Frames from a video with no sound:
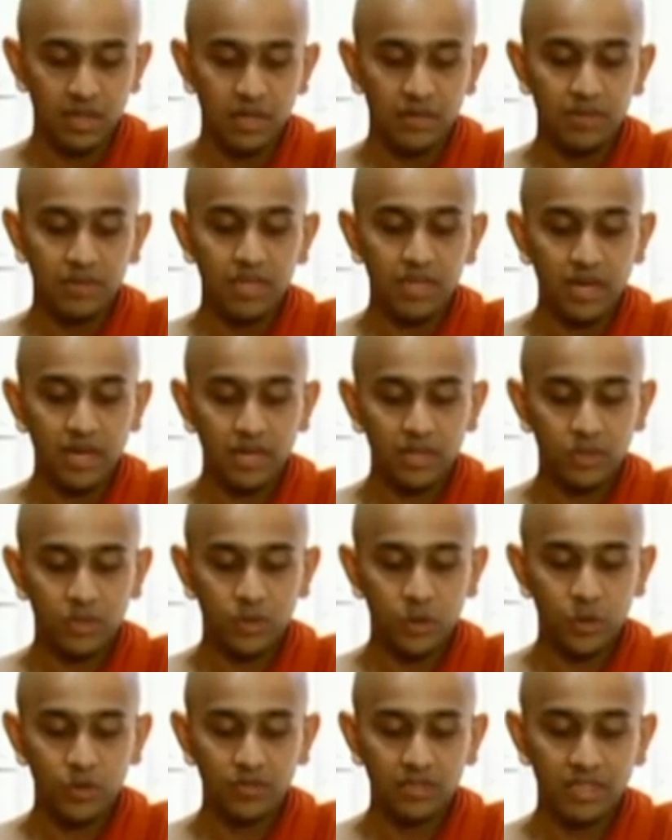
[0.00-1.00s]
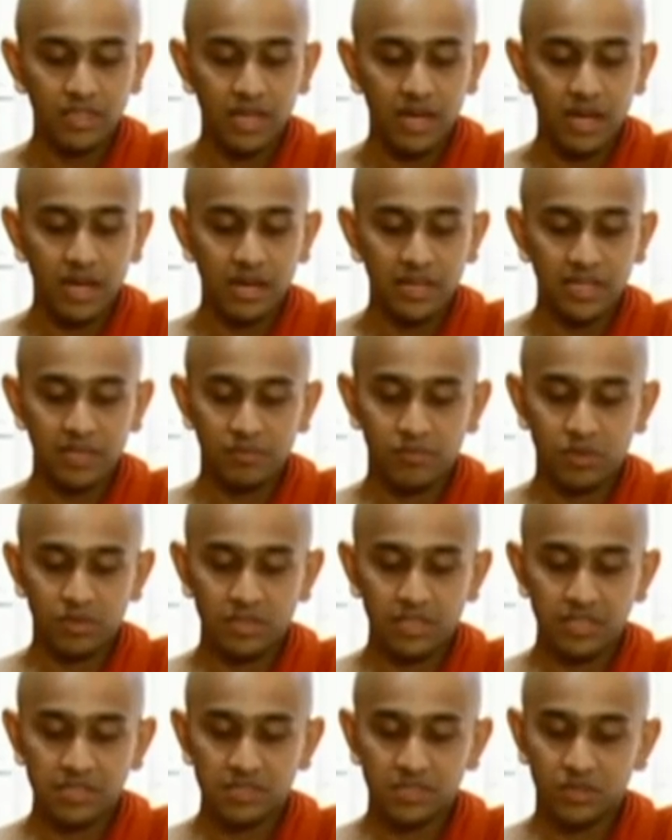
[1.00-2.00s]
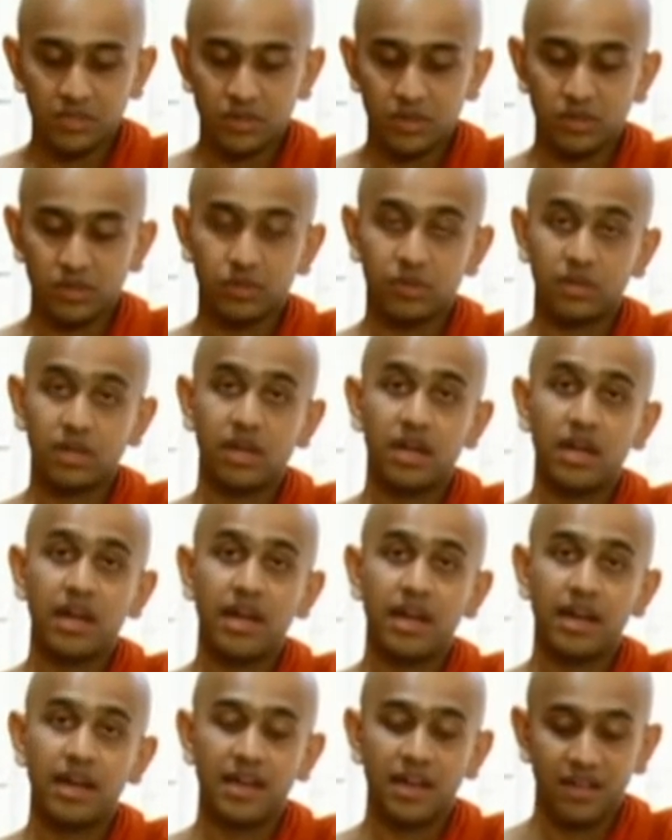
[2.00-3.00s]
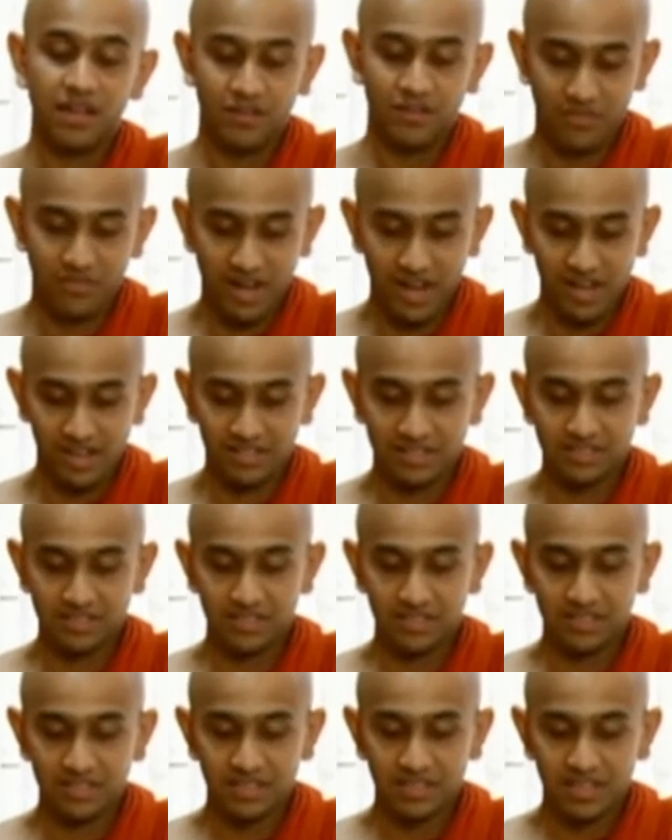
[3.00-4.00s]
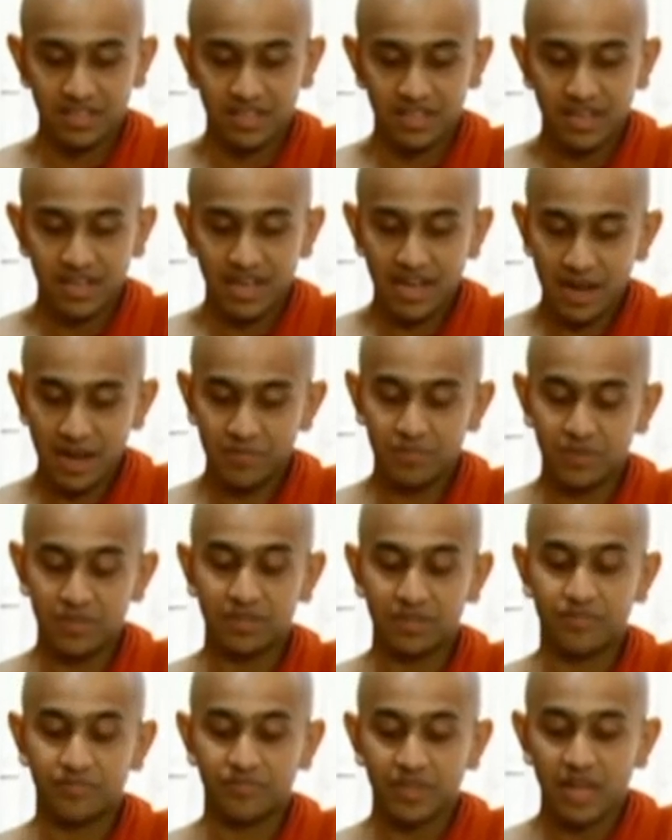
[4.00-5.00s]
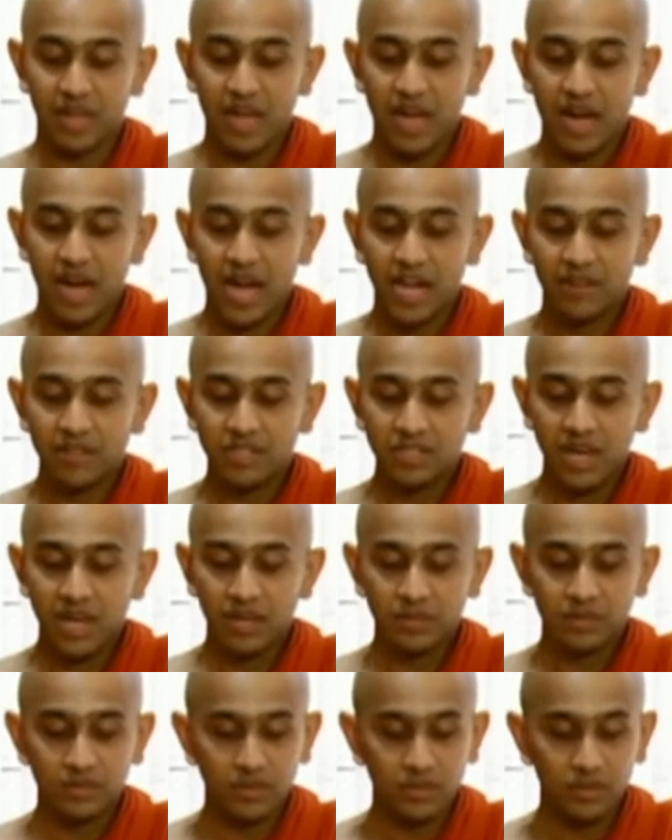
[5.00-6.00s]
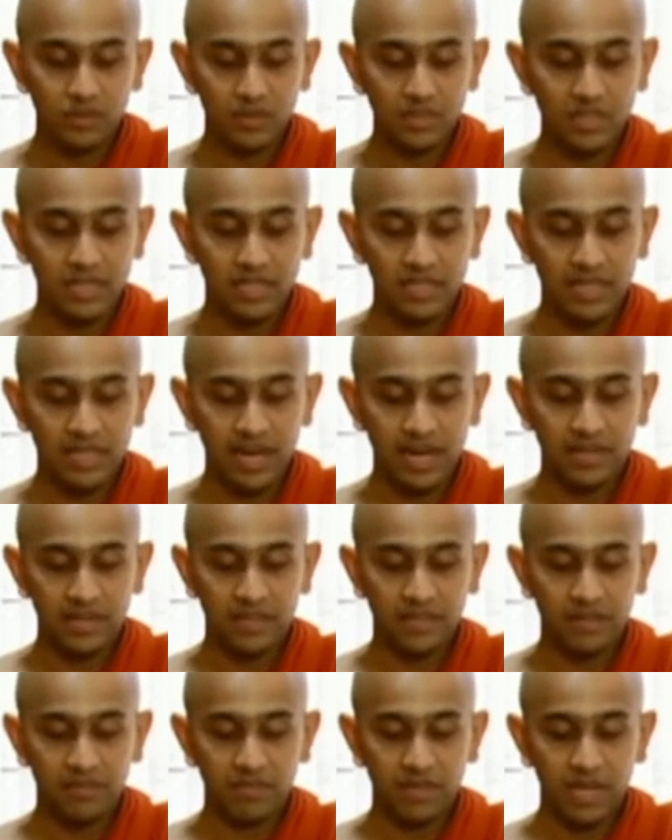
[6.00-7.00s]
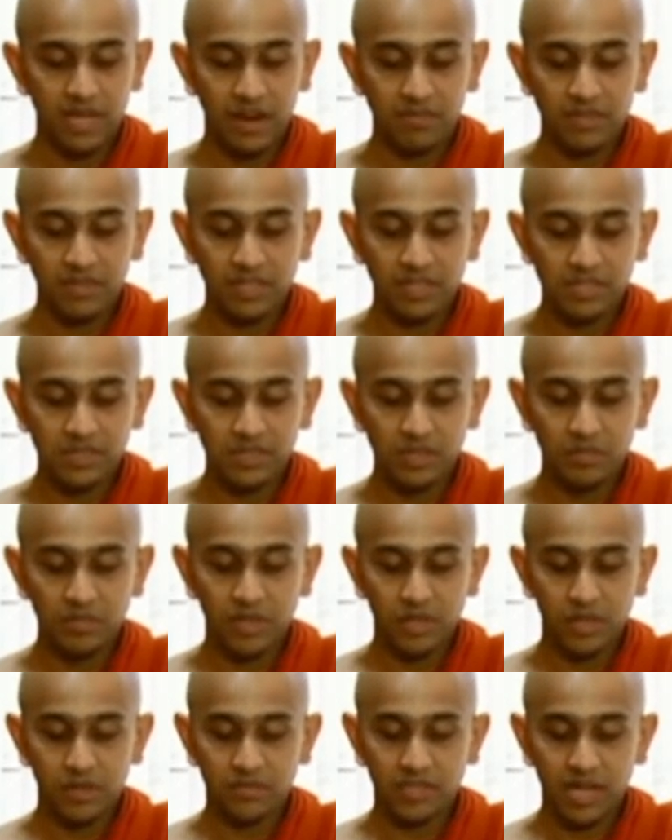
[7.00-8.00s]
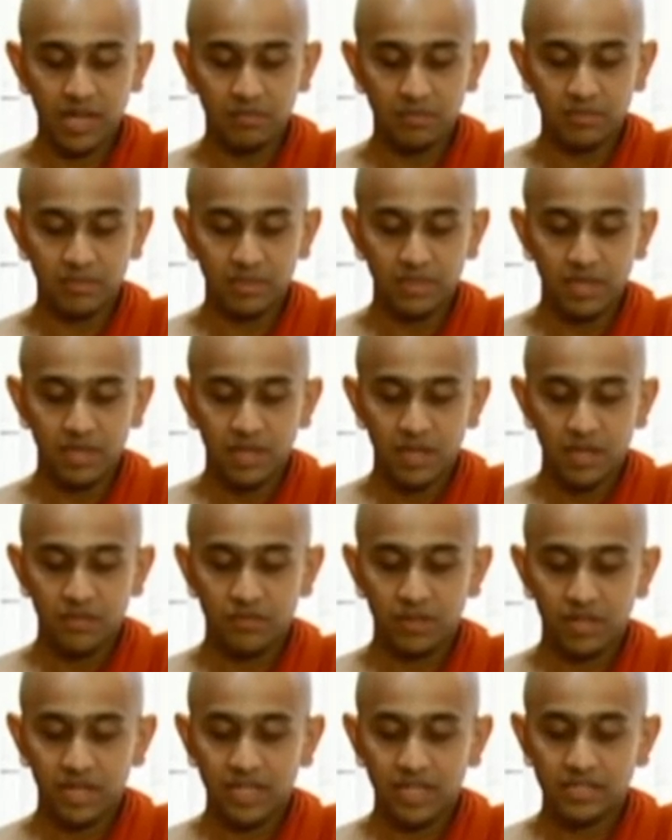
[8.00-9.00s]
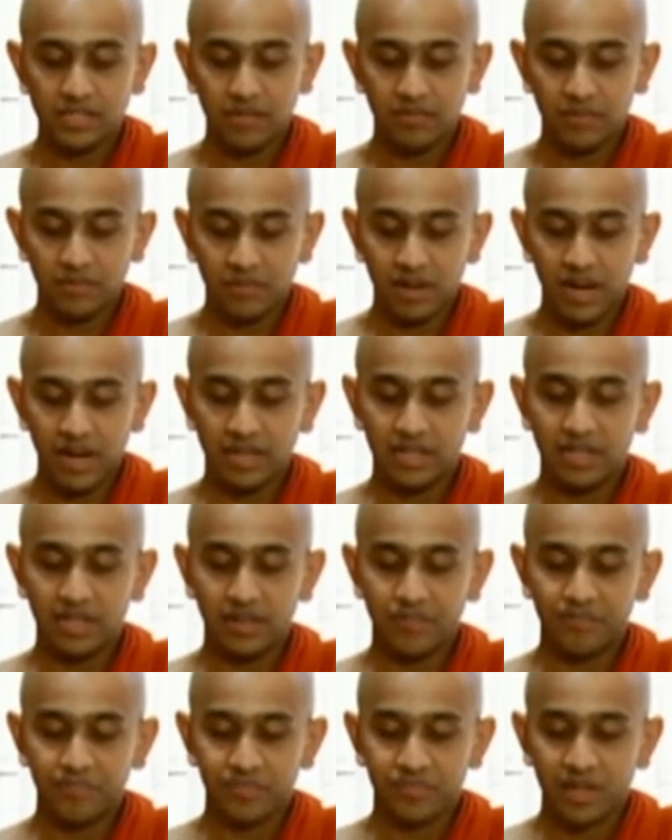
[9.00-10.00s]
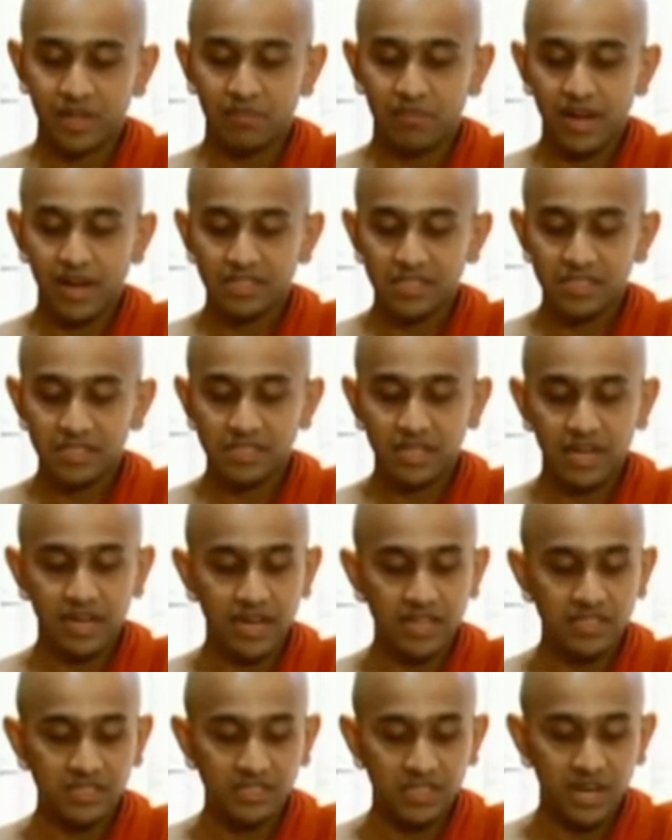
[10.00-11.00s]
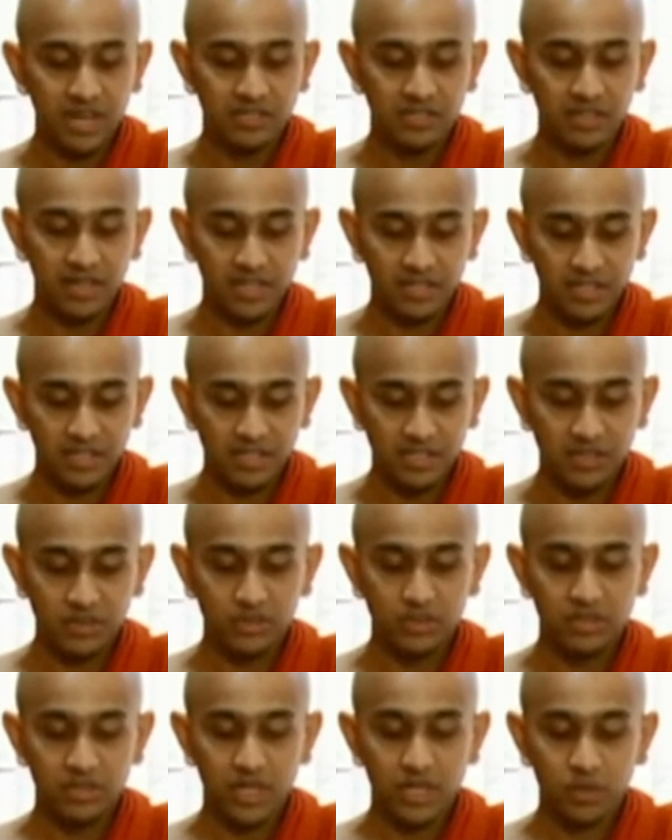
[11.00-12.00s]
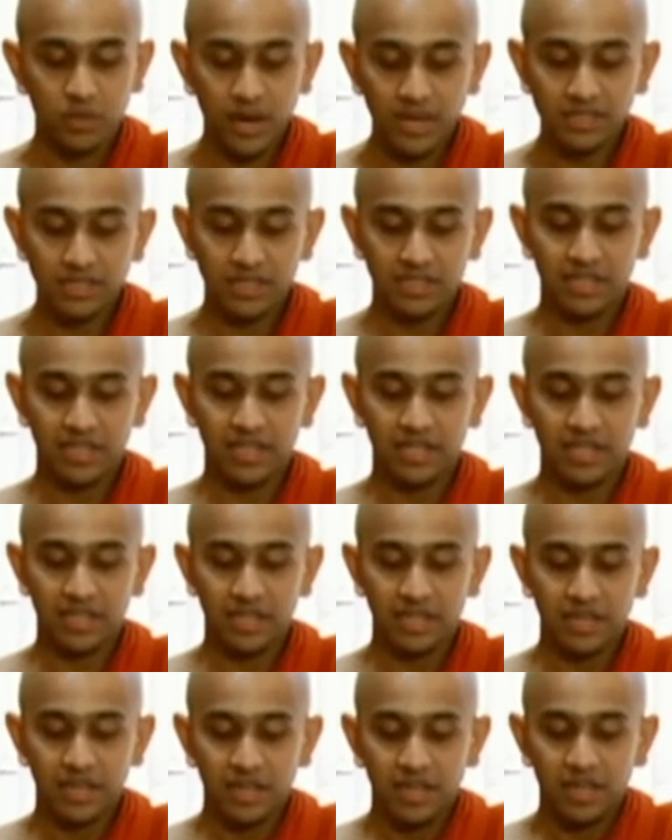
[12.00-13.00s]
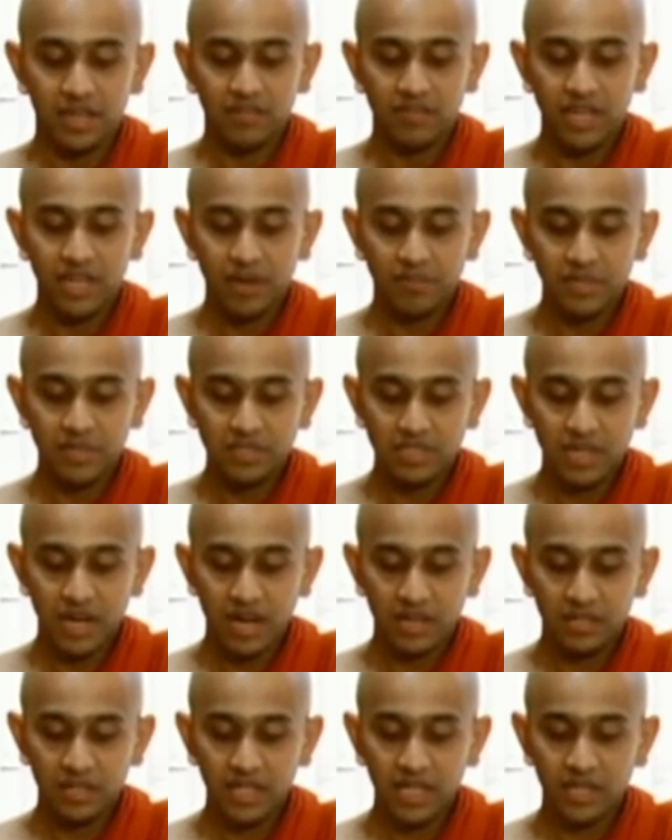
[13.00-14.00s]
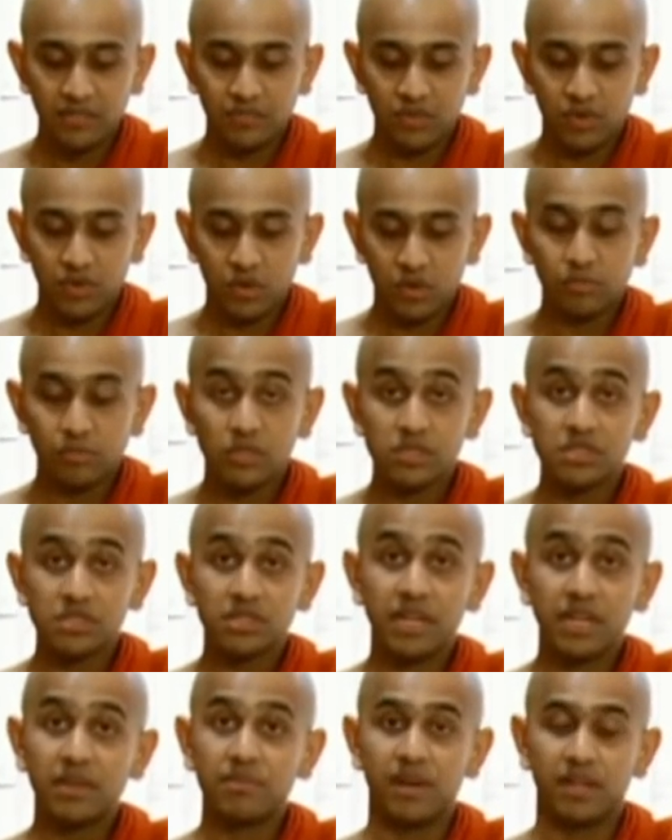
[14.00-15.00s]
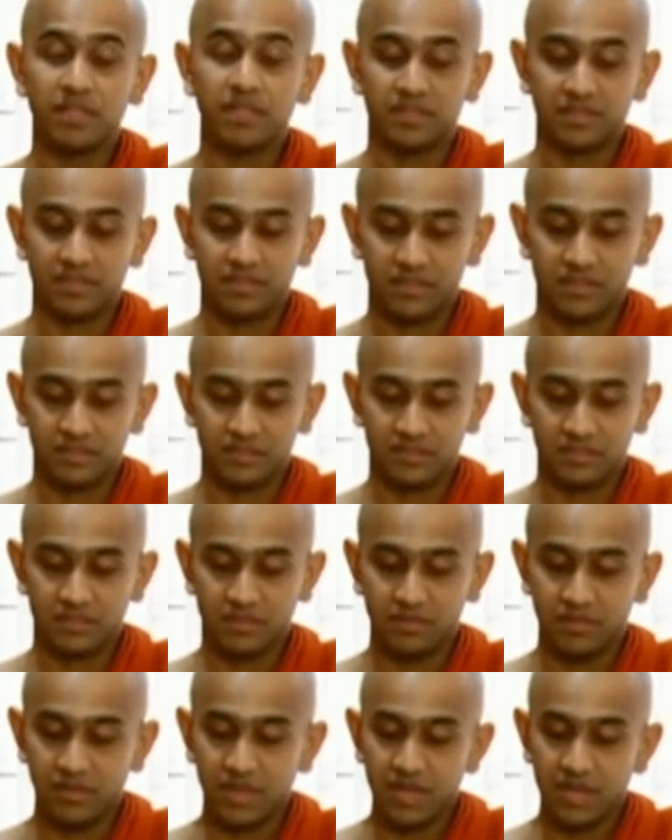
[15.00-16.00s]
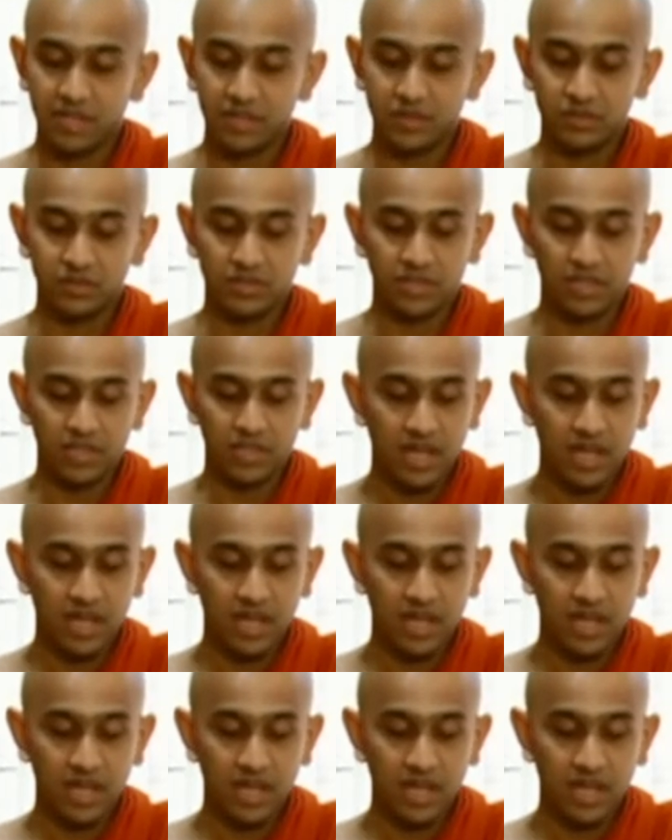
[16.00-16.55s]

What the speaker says: We can't go over there anymore since the corona virus happened. I wish I could go there again. We love to listen to Mirror of Dhamma for kids every Friday. My sister and I chant the Ratana Sutra twice a day. We have been chanting it for almost 3 months. Very good.